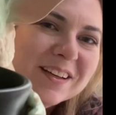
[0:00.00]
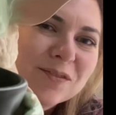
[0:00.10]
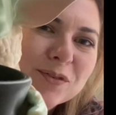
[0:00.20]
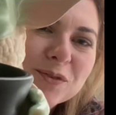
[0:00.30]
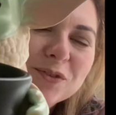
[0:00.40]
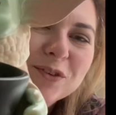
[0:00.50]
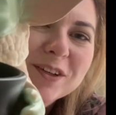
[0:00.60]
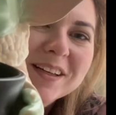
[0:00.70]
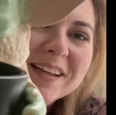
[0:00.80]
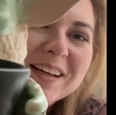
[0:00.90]
food
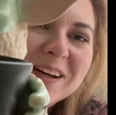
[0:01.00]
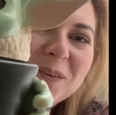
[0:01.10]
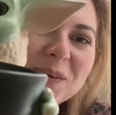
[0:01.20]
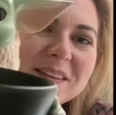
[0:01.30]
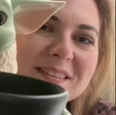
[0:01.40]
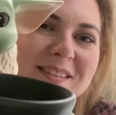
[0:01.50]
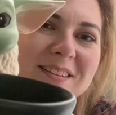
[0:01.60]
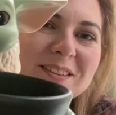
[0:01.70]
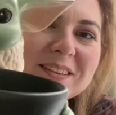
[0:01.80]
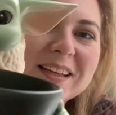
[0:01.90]
with his
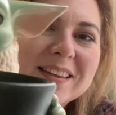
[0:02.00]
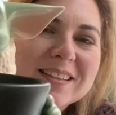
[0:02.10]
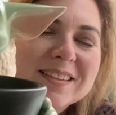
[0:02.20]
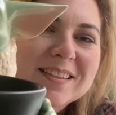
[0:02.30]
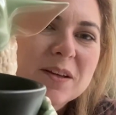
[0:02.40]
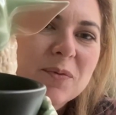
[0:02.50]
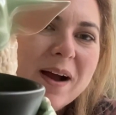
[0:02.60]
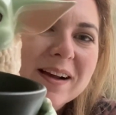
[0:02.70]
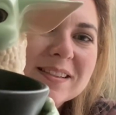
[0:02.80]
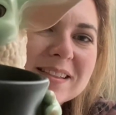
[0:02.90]
little, like, this is the
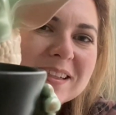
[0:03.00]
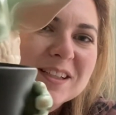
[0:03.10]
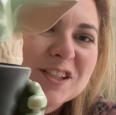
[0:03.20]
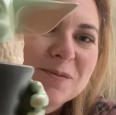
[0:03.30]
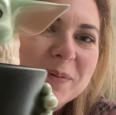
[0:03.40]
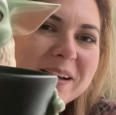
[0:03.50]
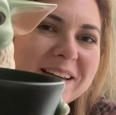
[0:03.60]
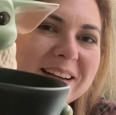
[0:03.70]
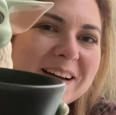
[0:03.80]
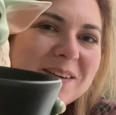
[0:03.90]
wax dish,
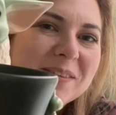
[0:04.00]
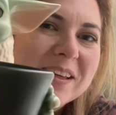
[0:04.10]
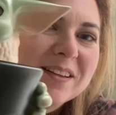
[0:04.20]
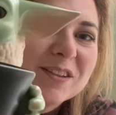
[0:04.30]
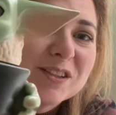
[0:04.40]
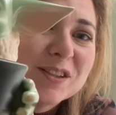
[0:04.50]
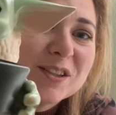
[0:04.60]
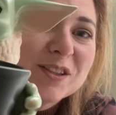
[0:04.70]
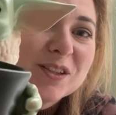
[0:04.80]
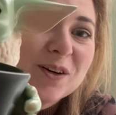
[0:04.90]
but he looks
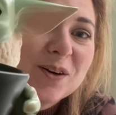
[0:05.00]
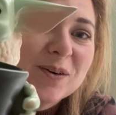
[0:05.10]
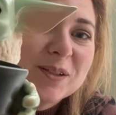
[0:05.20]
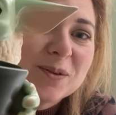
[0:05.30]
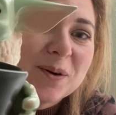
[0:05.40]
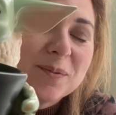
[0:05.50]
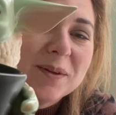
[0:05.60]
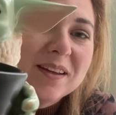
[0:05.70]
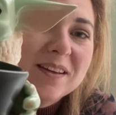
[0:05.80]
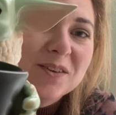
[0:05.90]
so
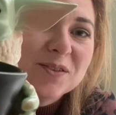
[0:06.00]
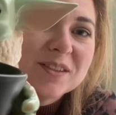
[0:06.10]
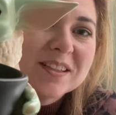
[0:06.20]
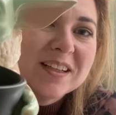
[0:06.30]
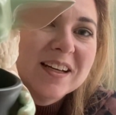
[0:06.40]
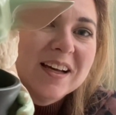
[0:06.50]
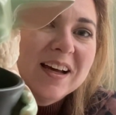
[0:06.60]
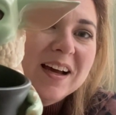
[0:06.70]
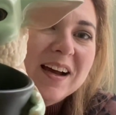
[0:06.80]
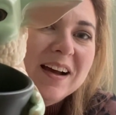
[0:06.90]
adorably cute.
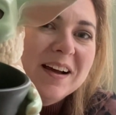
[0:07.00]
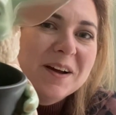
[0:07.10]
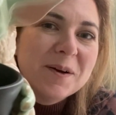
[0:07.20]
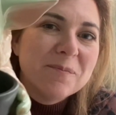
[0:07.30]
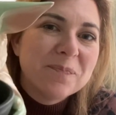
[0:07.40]
And